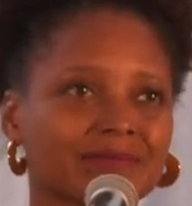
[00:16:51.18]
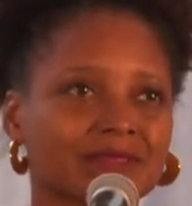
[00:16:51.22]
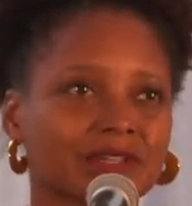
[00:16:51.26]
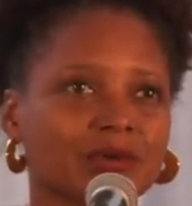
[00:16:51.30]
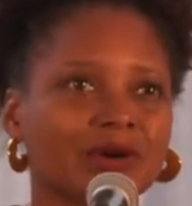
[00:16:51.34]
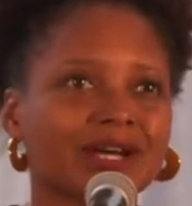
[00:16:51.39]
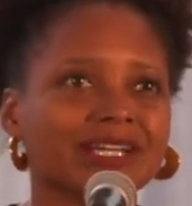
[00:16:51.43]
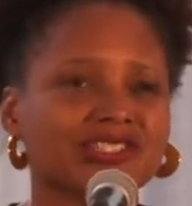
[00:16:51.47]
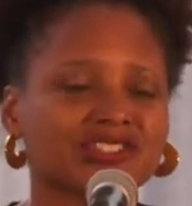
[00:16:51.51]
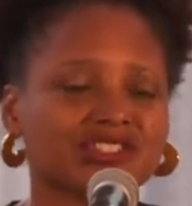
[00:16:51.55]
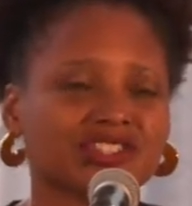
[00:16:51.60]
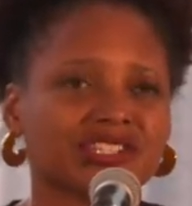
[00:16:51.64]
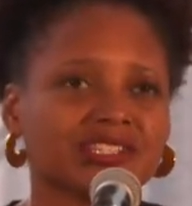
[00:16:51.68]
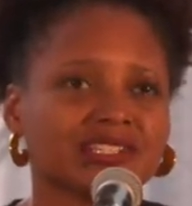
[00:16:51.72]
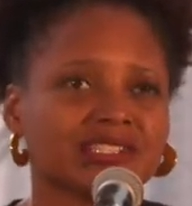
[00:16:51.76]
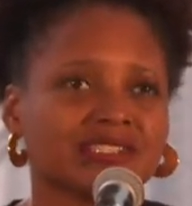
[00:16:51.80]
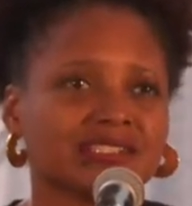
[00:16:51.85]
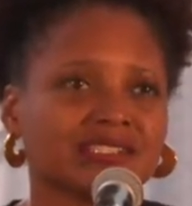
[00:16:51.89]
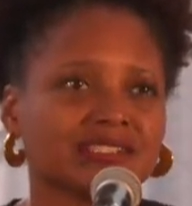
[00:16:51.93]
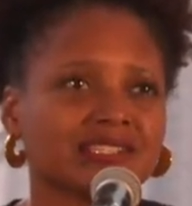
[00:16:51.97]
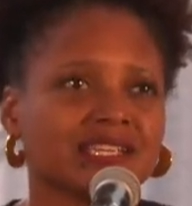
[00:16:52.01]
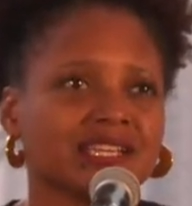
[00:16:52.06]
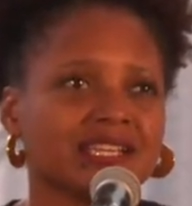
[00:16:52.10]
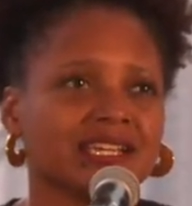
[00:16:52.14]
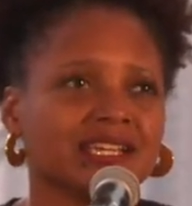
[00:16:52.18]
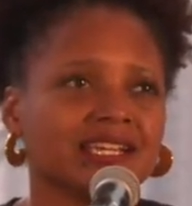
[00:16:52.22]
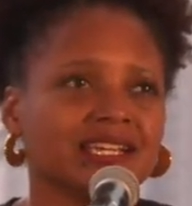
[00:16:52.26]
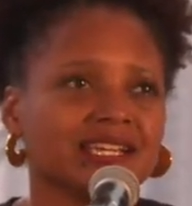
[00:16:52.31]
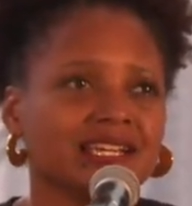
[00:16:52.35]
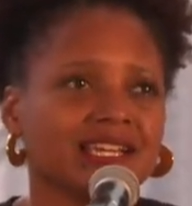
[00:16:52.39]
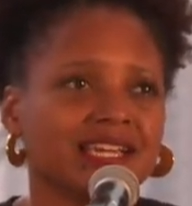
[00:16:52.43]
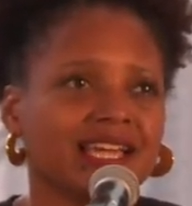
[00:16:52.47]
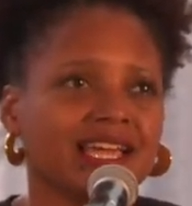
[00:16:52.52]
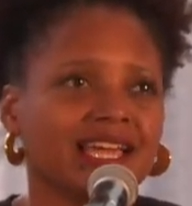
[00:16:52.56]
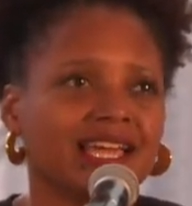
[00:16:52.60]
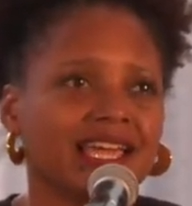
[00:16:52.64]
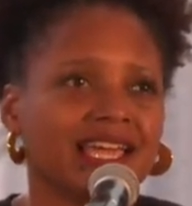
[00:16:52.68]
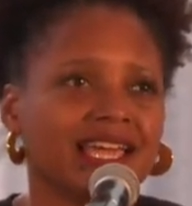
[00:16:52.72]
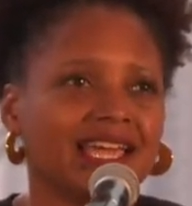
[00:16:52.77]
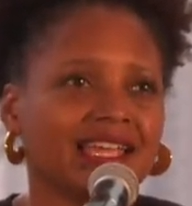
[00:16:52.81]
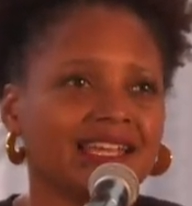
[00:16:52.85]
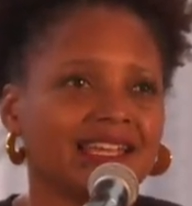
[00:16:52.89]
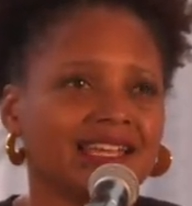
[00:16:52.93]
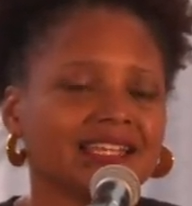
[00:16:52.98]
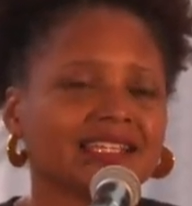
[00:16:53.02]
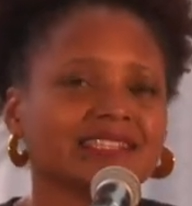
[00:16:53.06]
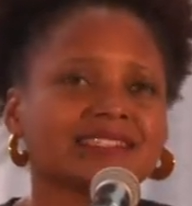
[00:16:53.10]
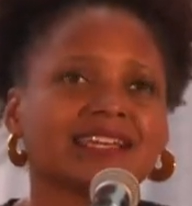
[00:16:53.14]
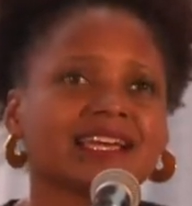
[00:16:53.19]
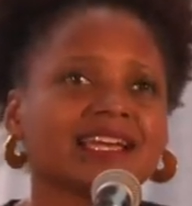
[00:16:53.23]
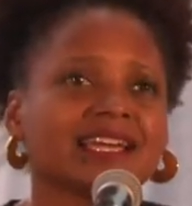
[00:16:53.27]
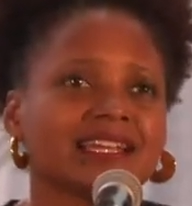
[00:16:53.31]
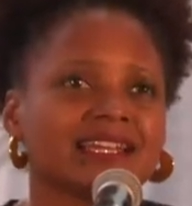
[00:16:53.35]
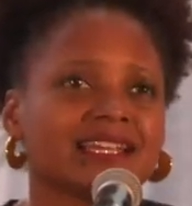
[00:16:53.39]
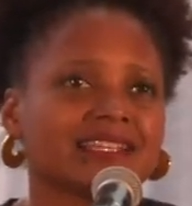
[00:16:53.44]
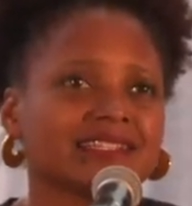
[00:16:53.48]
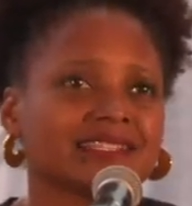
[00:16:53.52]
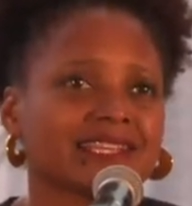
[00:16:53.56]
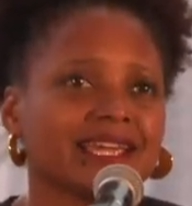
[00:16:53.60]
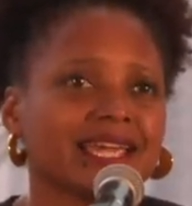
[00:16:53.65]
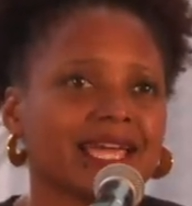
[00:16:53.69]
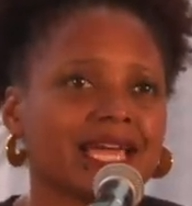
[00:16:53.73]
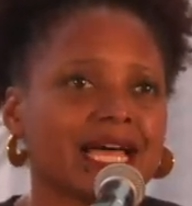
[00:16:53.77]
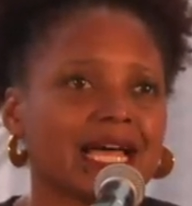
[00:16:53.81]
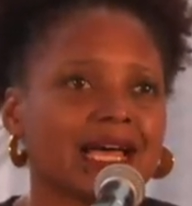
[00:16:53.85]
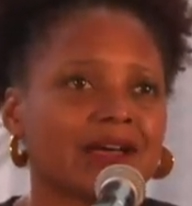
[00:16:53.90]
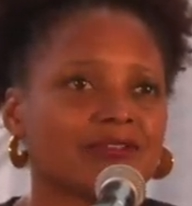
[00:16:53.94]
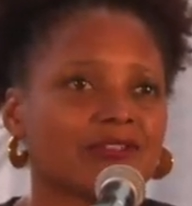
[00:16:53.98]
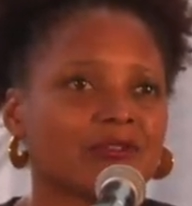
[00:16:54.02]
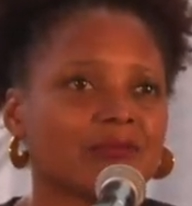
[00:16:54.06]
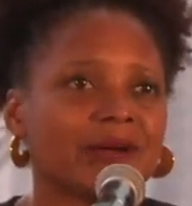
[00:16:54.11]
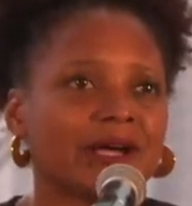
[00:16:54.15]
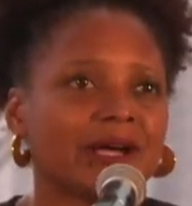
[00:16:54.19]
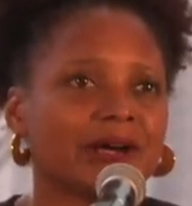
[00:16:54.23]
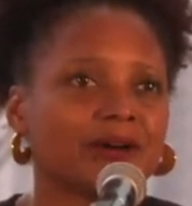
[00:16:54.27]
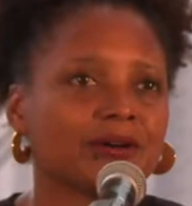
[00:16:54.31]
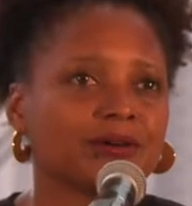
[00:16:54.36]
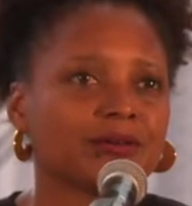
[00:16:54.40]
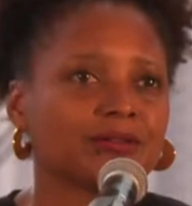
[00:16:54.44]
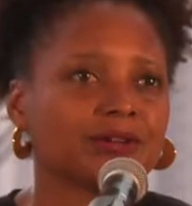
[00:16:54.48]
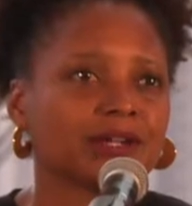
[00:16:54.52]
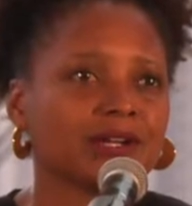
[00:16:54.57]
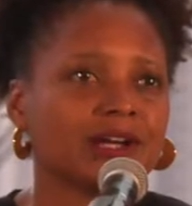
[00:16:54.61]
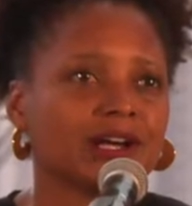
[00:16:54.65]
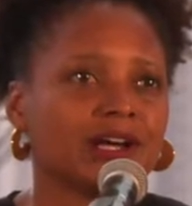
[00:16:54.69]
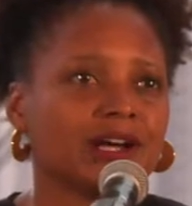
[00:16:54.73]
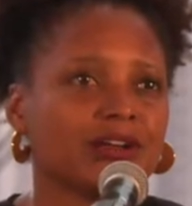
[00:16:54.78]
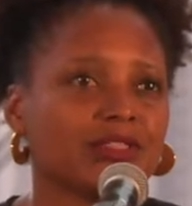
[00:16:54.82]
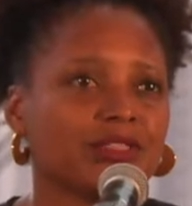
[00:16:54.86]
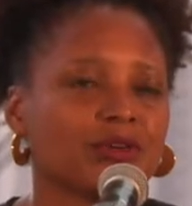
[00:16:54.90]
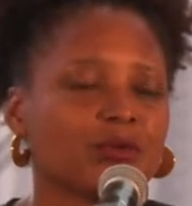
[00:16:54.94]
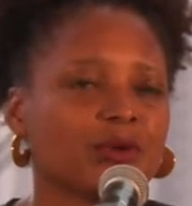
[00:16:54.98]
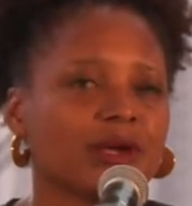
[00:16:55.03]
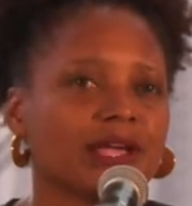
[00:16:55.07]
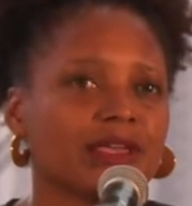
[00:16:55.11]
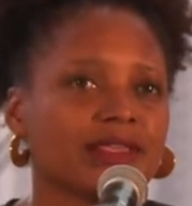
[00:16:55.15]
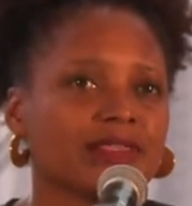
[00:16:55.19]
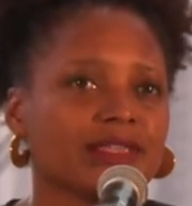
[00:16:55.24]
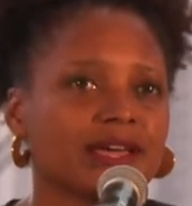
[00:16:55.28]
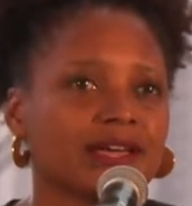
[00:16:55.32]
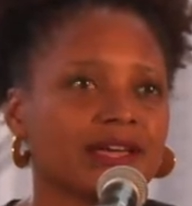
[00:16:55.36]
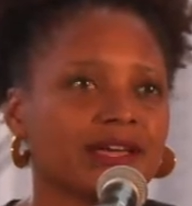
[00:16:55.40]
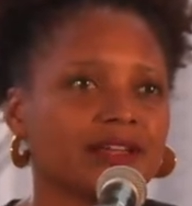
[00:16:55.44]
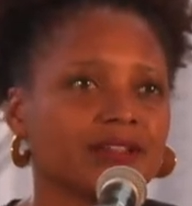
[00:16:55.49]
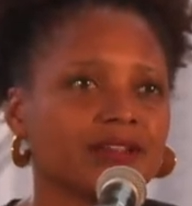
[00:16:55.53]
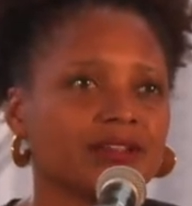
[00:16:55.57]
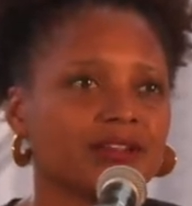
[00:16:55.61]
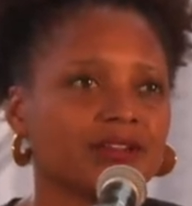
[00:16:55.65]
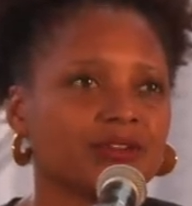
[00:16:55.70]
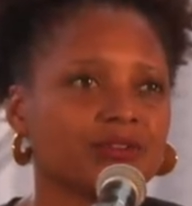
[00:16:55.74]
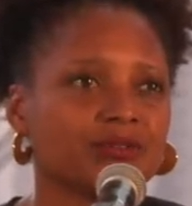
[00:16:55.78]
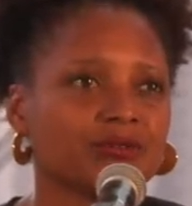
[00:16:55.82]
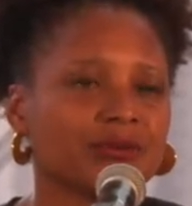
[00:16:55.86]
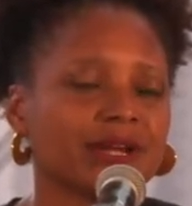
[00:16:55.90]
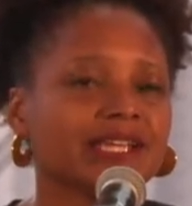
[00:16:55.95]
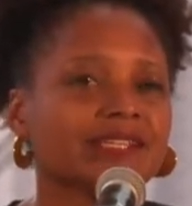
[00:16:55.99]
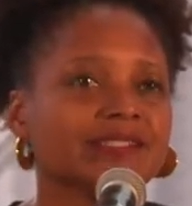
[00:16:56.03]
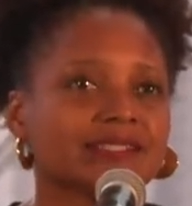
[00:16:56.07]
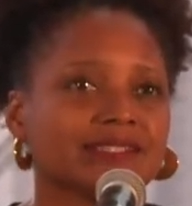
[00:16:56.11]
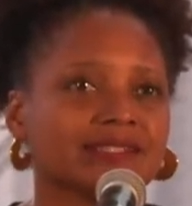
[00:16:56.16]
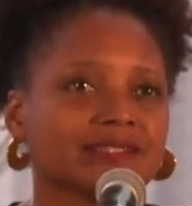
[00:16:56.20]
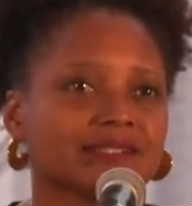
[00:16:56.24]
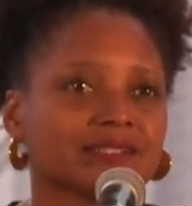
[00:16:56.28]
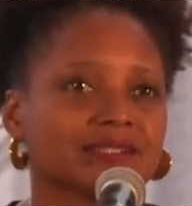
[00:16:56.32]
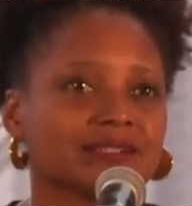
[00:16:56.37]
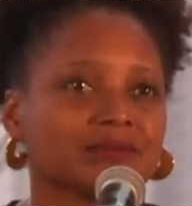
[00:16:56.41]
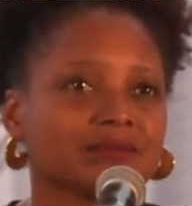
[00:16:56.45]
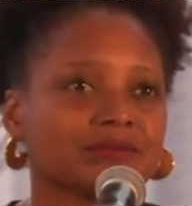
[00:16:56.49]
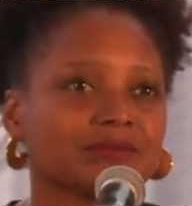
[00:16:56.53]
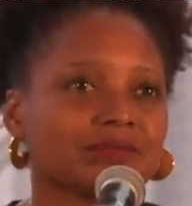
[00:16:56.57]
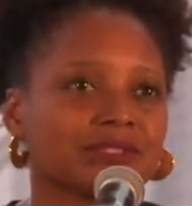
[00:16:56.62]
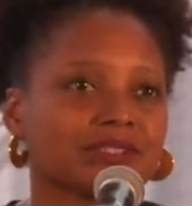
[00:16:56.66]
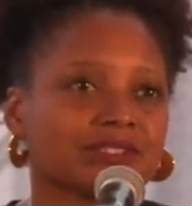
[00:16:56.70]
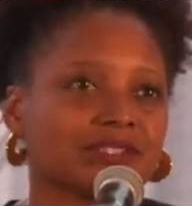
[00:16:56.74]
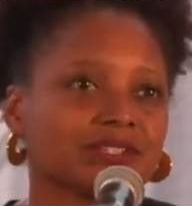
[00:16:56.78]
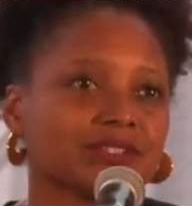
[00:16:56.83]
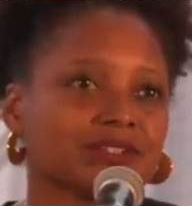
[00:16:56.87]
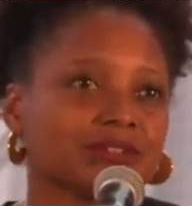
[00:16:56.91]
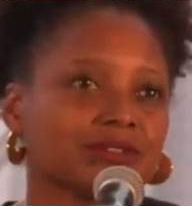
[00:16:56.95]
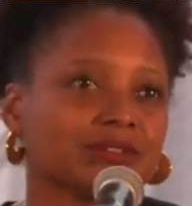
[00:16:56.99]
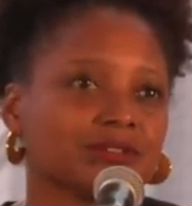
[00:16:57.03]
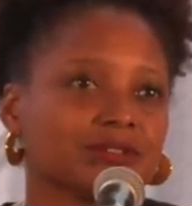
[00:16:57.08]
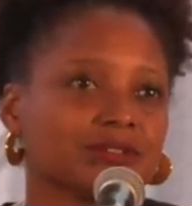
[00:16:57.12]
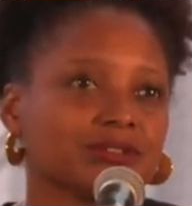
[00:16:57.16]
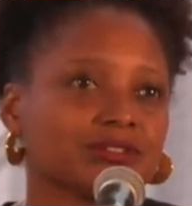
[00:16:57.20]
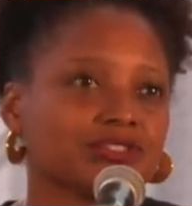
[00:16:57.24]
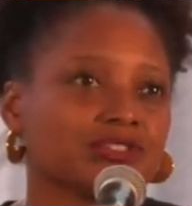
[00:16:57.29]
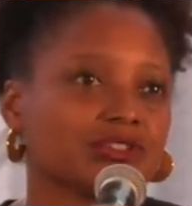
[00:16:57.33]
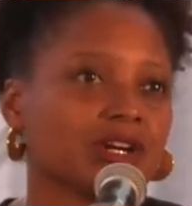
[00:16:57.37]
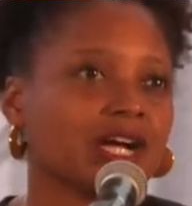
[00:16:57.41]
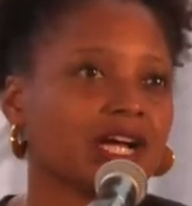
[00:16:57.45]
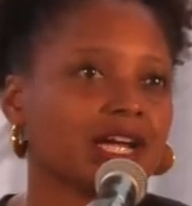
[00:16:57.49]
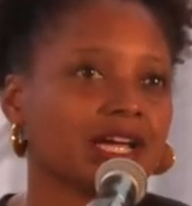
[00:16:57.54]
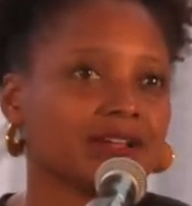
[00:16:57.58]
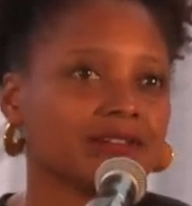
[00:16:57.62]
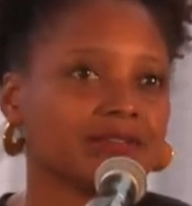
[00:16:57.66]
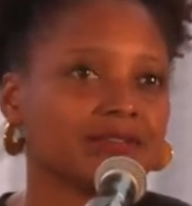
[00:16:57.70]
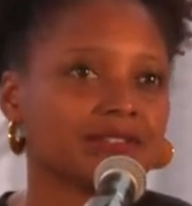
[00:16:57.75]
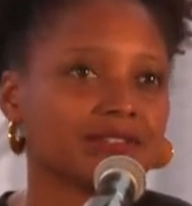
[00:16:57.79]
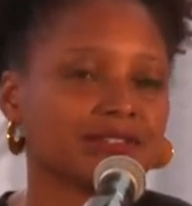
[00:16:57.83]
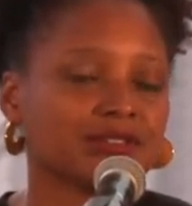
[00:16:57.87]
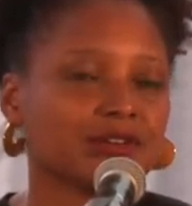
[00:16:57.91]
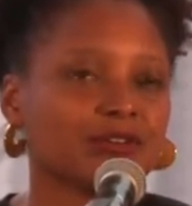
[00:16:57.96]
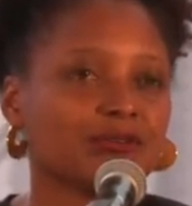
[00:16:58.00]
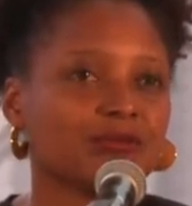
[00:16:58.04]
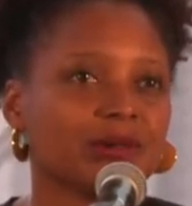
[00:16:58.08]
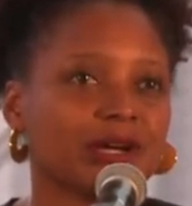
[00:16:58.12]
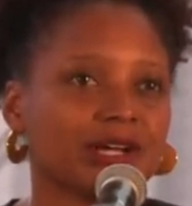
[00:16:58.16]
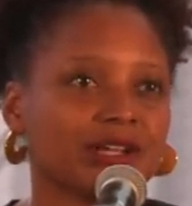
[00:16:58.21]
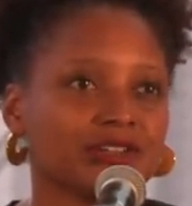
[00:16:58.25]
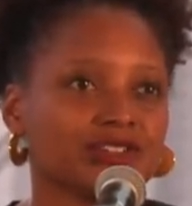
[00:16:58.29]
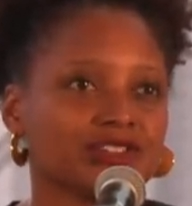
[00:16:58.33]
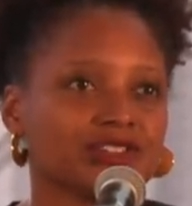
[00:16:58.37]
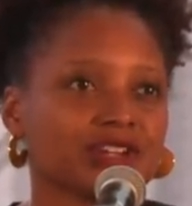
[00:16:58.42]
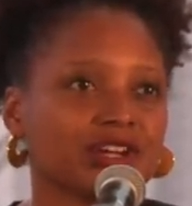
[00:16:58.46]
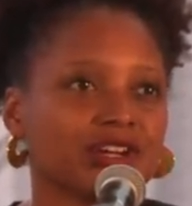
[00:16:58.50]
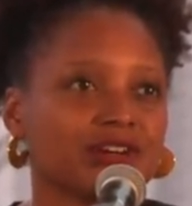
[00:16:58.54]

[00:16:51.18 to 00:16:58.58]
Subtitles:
questions and anxieties I have about the way that racism still drives so much